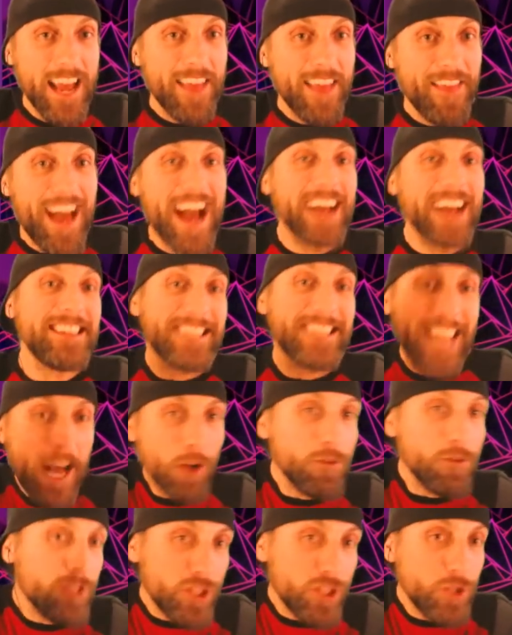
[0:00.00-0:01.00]
That
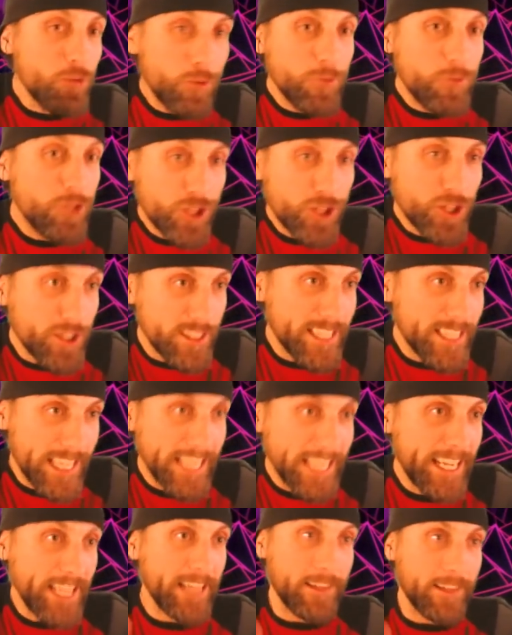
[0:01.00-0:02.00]
tells you you shouldn't
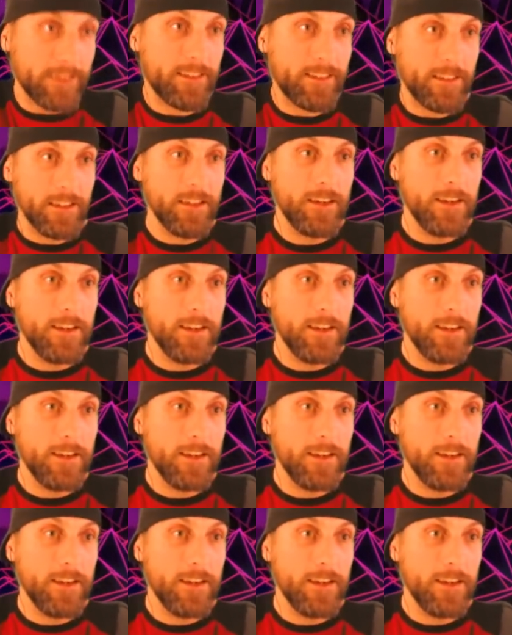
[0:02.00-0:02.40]
eat it.